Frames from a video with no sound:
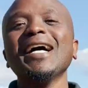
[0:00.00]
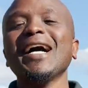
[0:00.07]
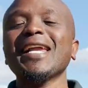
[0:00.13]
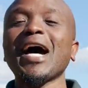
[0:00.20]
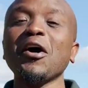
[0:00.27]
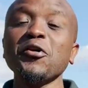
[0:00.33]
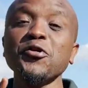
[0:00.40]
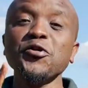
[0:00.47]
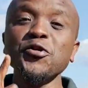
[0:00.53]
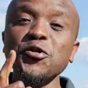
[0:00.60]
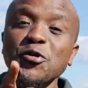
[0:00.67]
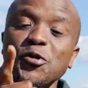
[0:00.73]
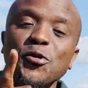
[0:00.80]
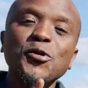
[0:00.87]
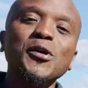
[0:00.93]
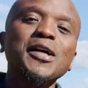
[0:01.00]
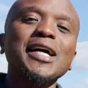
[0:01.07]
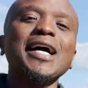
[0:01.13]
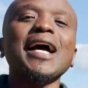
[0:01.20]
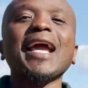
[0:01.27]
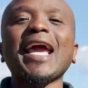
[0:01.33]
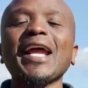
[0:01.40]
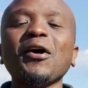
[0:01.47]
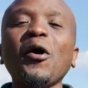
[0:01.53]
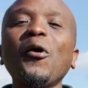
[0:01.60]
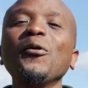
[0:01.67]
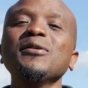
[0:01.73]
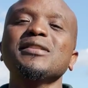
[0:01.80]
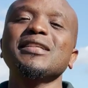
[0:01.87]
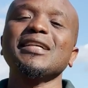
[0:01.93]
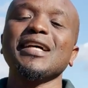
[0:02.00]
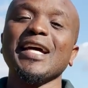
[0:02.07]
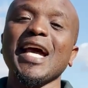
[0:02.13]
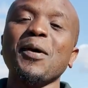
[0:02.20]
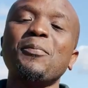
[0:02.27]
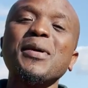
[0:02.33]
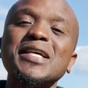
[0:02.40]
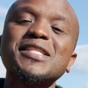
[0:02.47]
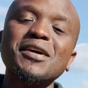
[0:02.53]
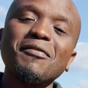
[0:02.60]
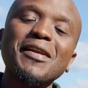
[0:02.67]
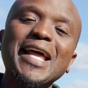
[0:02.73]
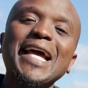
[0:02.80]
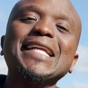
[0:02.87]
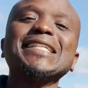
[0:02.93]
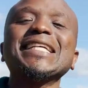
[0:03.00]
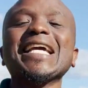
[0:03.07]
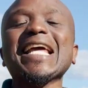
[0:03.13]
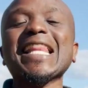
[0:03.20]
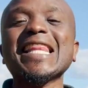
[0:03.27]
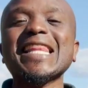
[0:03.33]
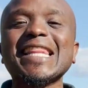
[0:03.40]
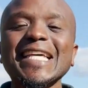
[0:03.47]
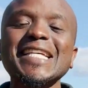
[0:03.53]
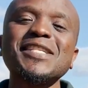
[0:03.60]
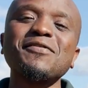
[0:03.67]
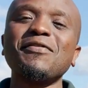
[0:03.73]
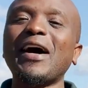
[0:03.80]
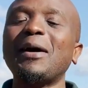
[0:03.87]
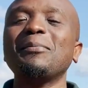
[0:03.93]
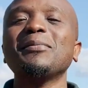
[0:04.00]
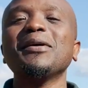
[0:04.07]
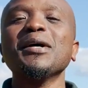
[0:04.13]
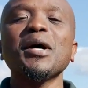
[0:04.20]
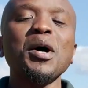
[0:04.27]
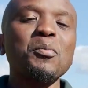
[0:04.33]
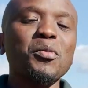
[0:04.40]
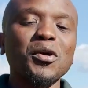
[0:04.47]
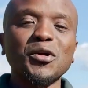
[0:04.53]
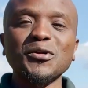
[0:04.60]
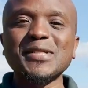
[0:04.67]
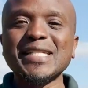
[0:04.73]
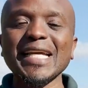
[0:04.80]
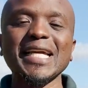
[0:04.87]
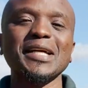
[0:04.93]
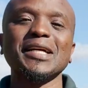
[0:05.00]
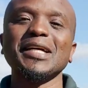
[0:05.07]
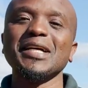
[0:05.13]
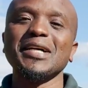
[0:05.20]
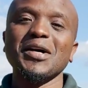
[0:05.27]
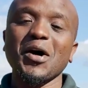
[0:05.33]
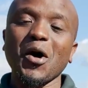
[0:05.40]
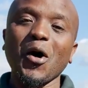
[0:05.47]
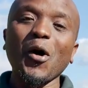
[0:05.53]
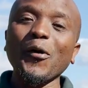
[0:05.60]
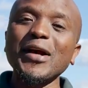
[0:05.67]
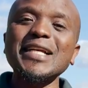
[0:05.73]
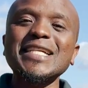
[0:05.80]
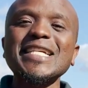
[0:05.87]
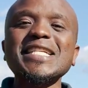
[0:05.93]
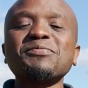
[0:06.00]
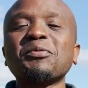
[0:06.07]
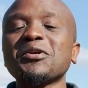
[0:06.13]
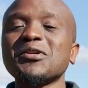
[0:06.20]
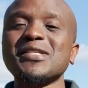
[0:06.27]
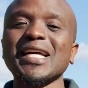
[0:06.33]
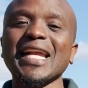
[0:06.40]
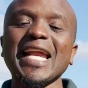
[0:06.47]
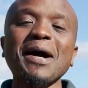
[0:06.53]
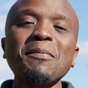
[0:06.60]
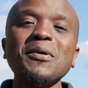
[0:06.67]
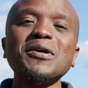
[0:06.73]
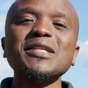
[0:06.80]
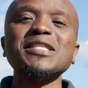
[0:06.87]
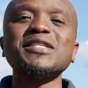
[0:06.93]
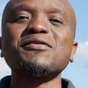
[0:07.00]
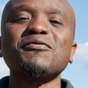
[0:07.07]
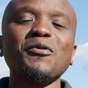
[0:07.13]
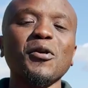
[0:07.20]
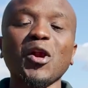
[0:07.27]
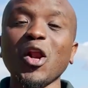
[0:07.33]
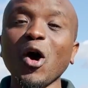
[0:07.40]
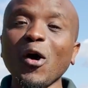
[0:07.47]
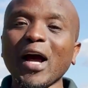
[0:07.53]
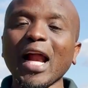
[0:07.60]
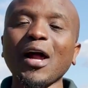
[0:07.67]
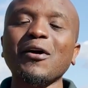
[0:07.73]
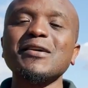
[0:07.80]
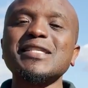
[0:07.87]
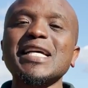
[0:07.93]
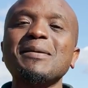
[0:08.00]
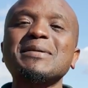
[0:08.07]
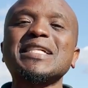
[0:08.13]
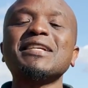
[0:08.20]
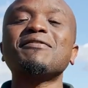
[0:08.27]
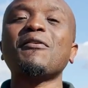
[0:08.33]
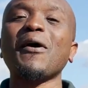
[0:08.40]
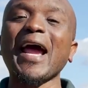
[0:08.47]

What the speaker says: Now you can own a piece of land in this farm, producing oranges, producing lemons for local consumption, for